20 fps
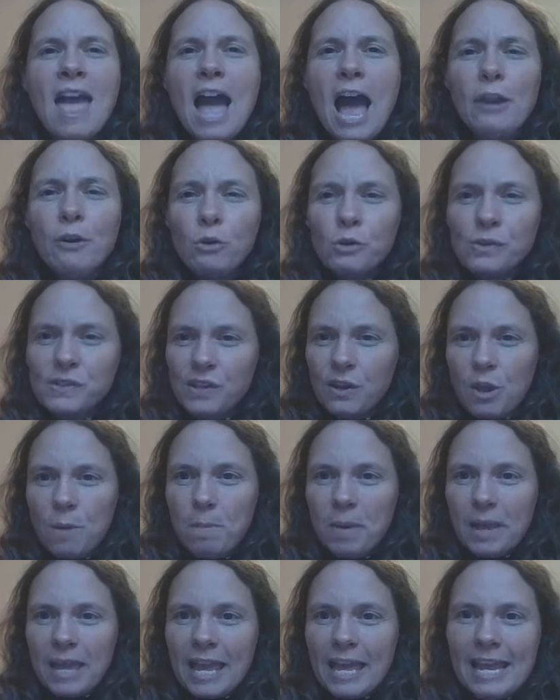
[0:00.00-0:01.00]
And also, you're
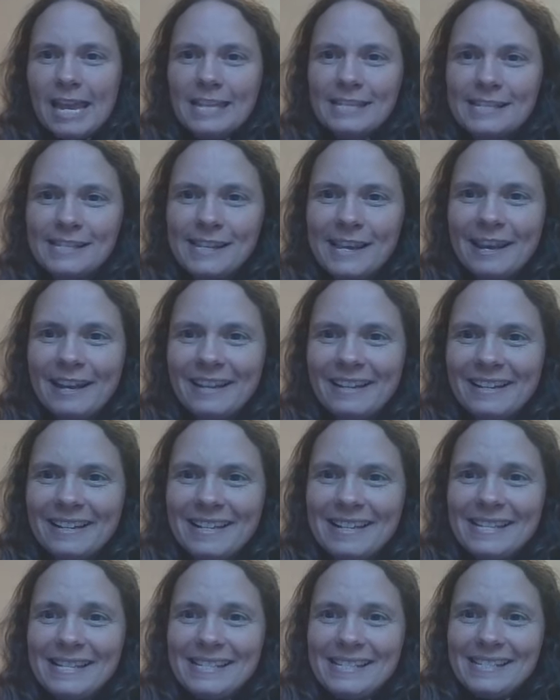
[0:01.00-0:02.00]
beginning to
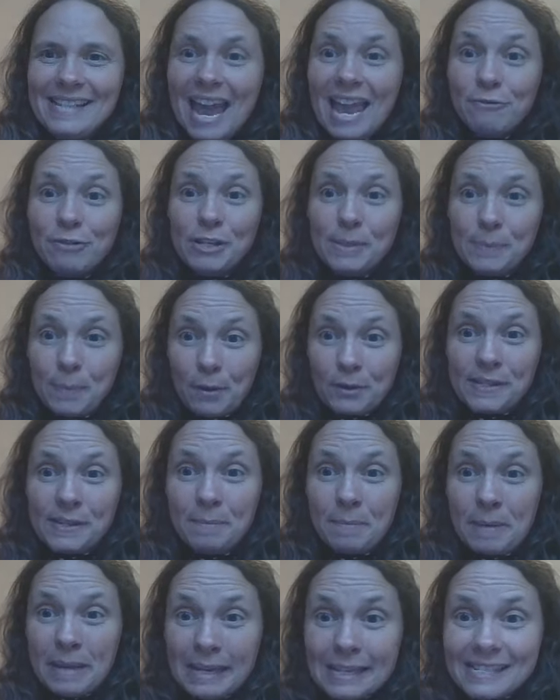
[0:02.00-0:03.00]
take
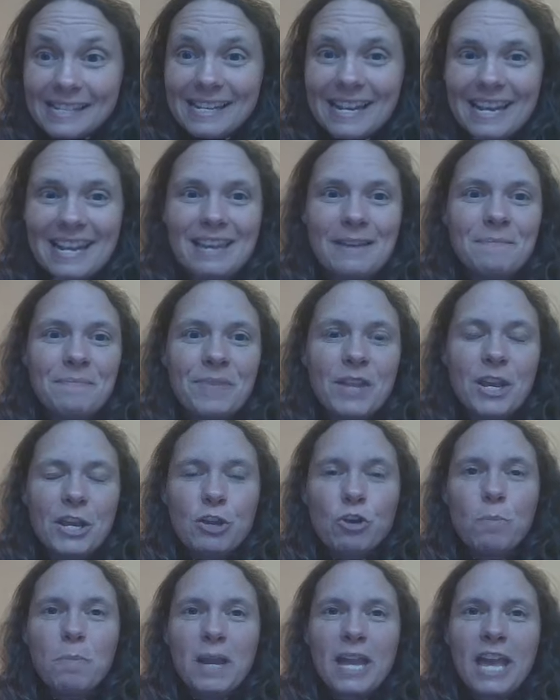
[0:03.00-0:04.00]
responsibility.
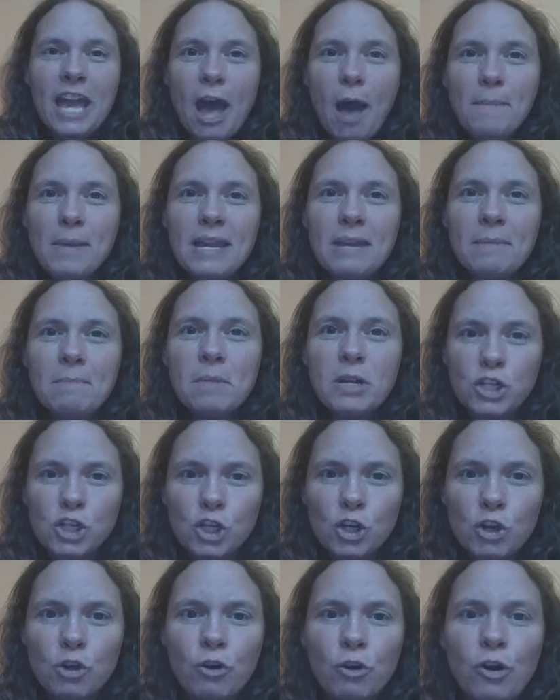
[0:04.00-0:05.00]
You're becoming
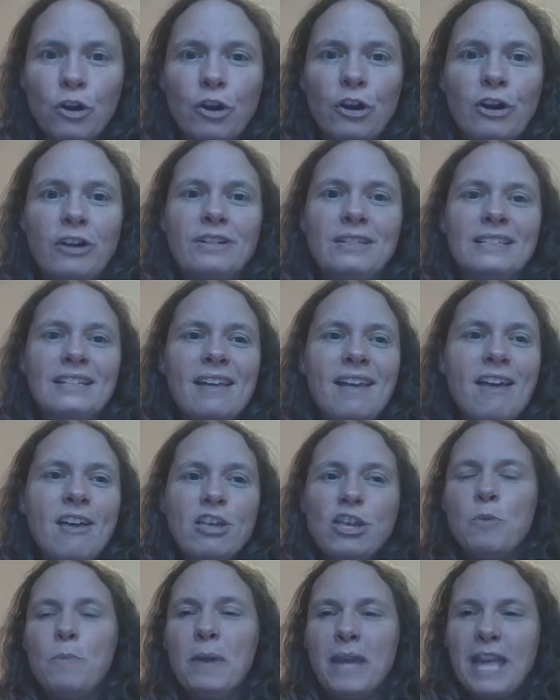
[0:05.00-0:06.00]
mature.
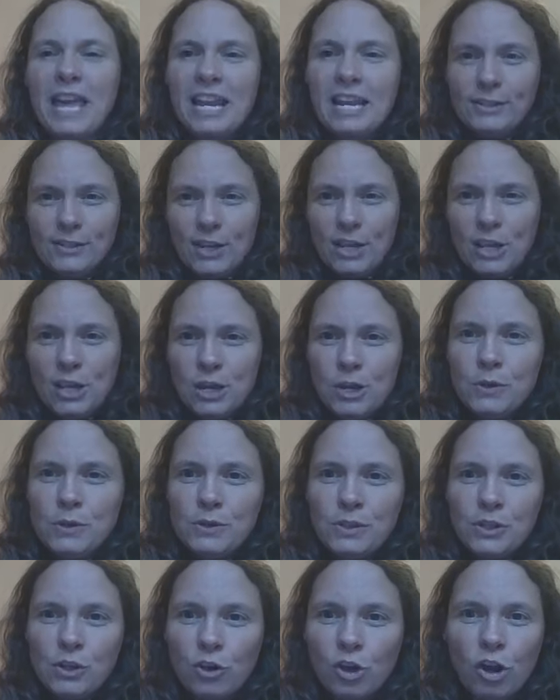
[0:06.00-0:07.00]
You're beginning to
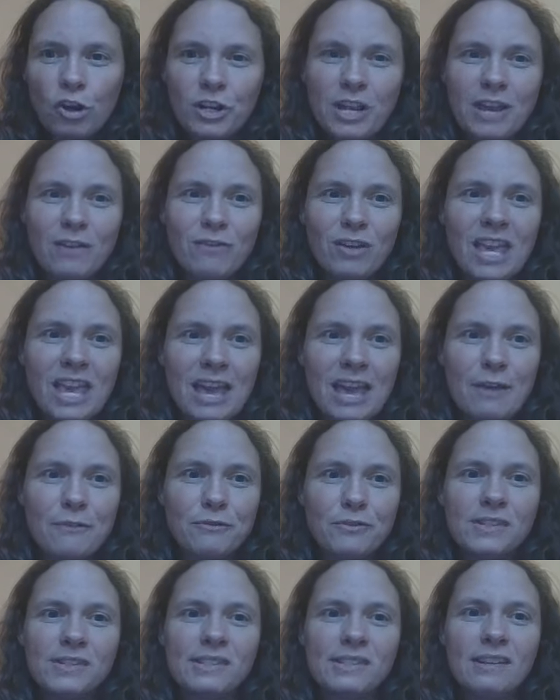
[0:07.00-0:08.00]
use your God given
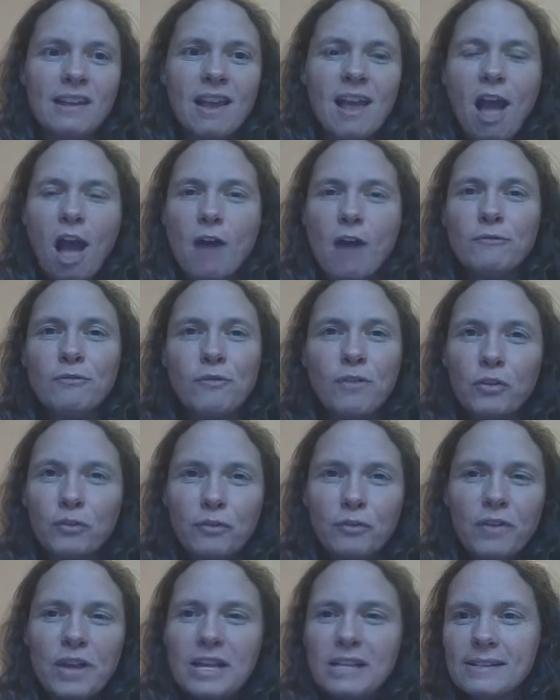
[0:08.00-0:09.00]
gifts and
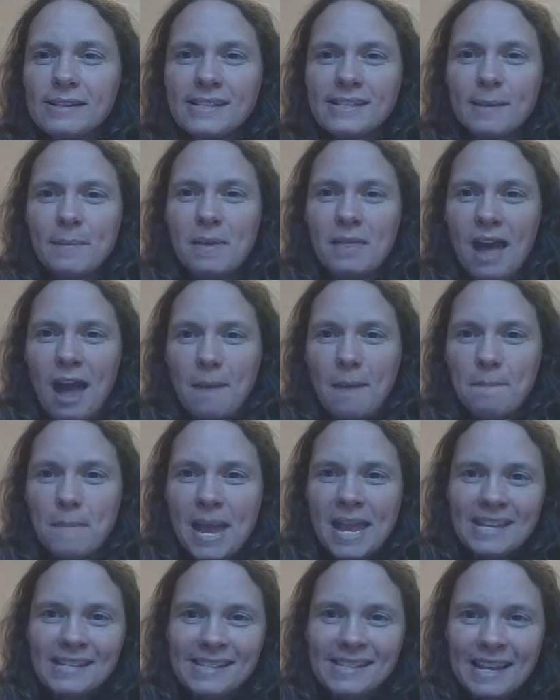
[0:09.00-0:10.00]
fulfill some of that
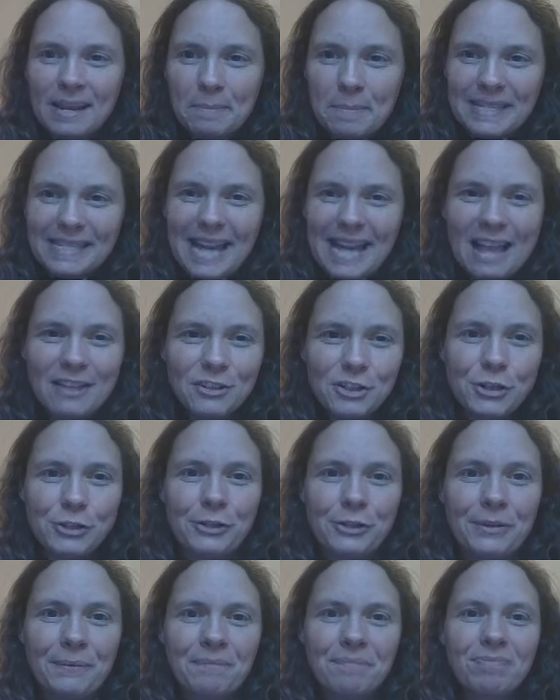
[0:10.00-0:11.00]
amazing
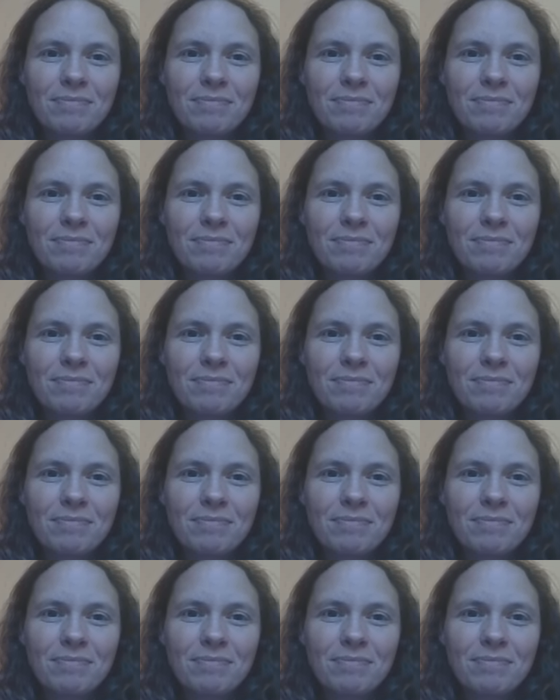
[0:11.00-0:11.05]
potential.